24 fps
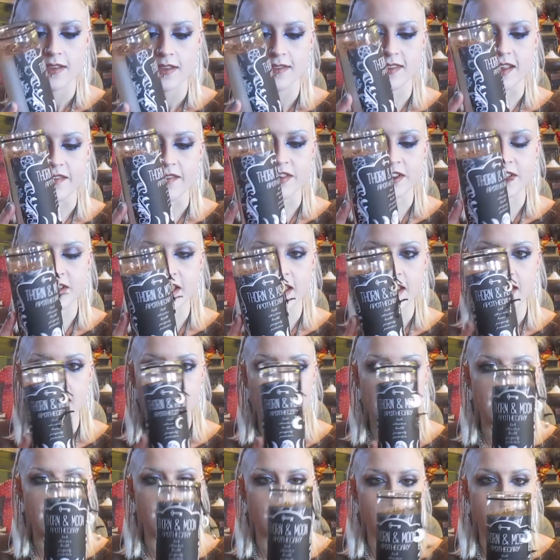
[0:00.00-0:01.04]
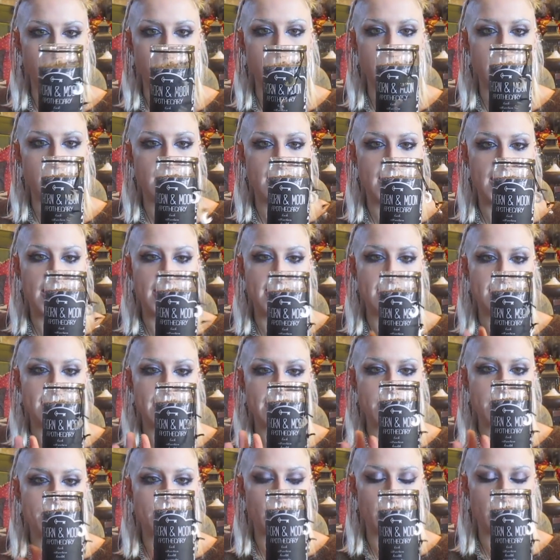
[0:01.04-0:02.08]
seven day candle. I
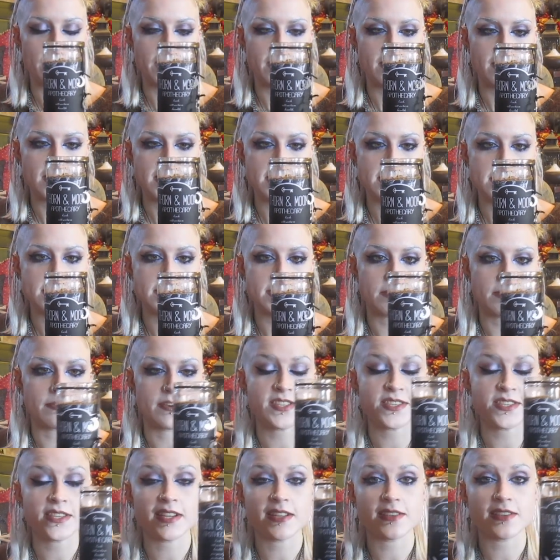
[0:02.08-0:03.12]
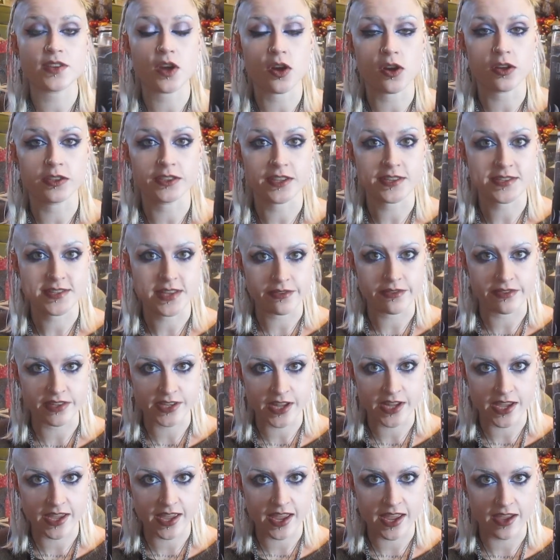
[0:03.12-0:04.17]
like burning these. The reason that it's called a seven
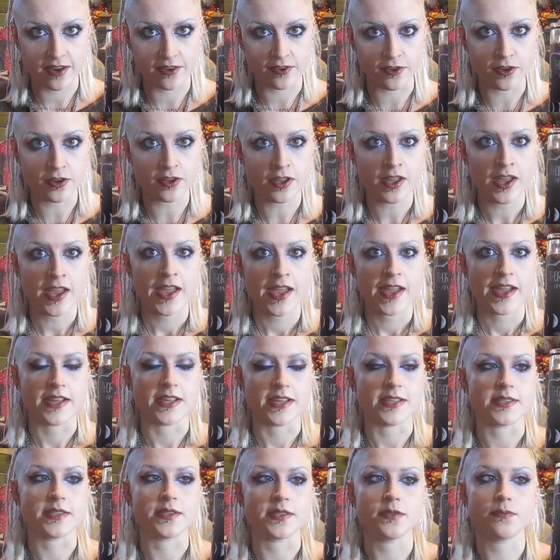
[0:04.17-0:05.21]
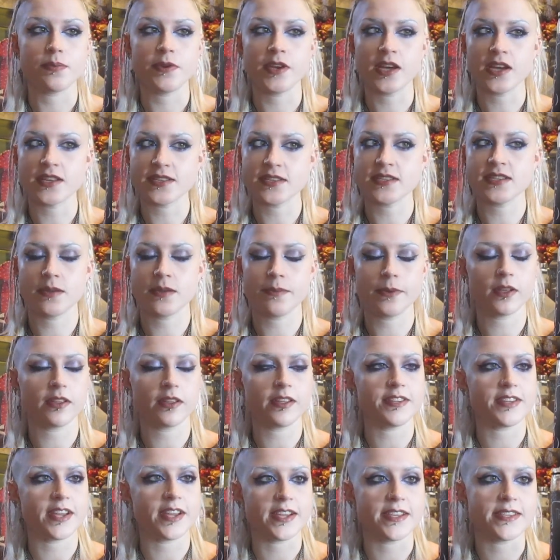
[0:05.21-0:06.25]
day candle is because it
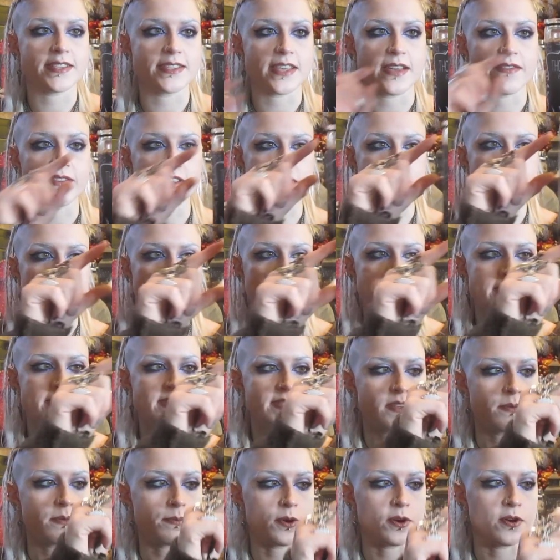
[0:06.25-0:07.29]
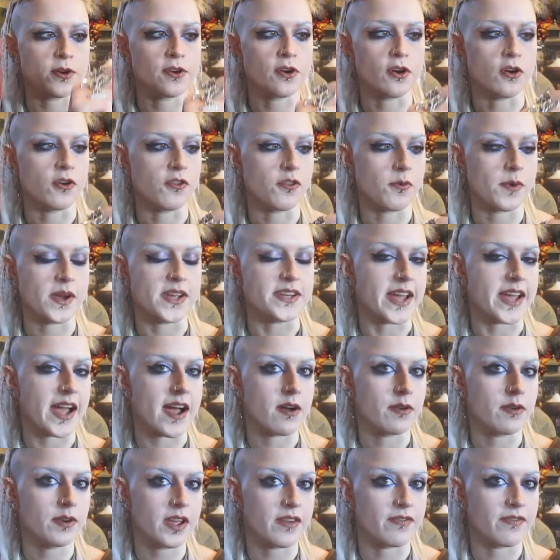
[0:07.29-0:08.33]
typically takes seven days to burn all the way
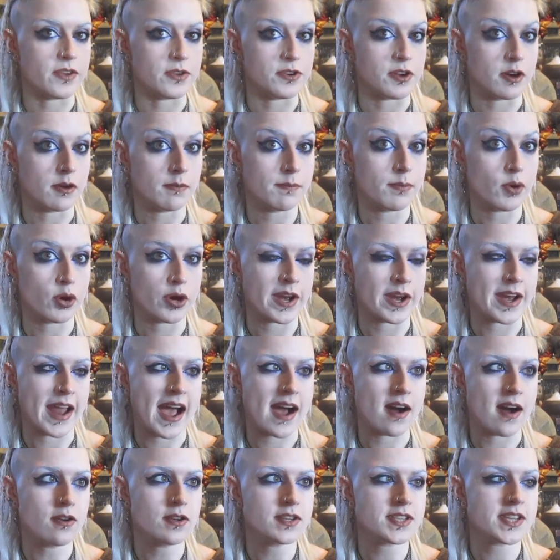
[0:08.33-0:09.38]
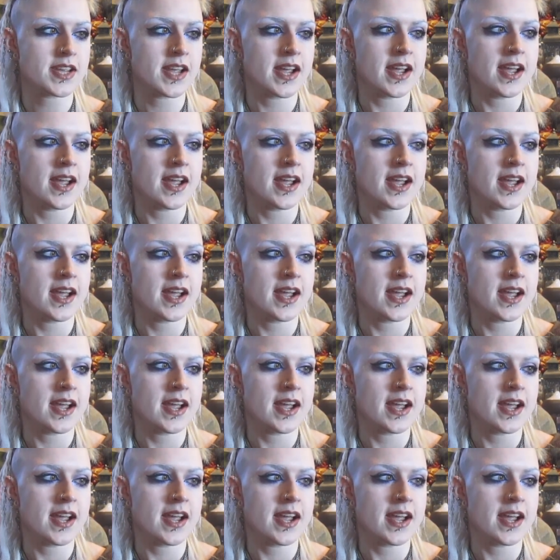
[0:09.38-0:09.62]
down if you don't put it out.